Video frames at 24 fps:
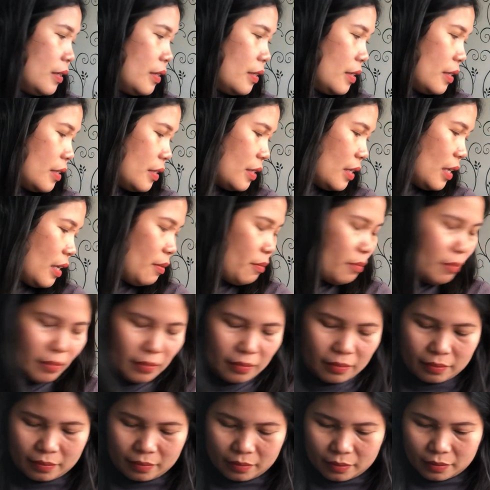The same.
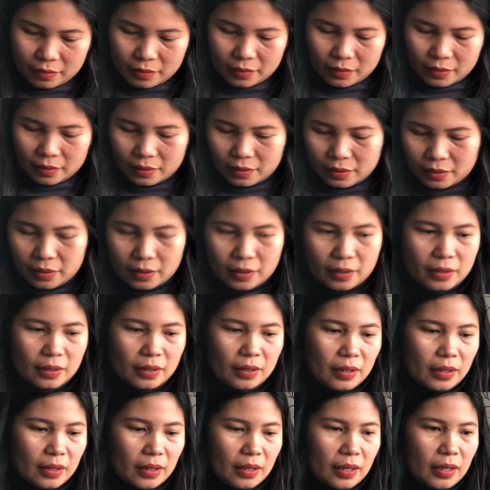
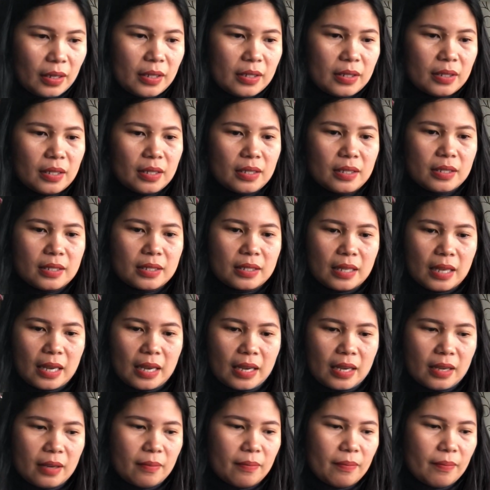It's the
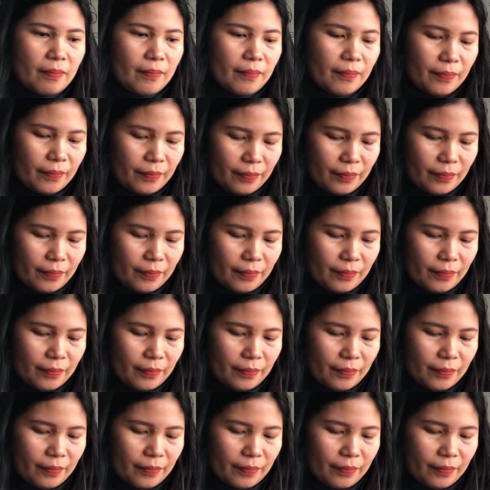same.